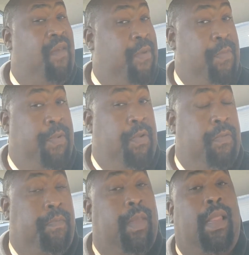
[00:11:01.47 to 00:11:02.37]
of
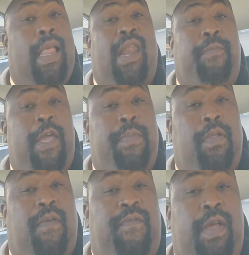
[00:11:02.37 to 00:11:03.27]
people, a lot of
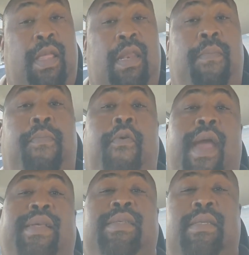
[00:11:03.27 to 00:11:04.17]
people are feeling the
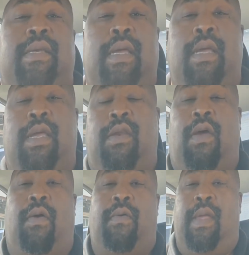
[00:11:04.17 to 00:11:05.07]
press, you know,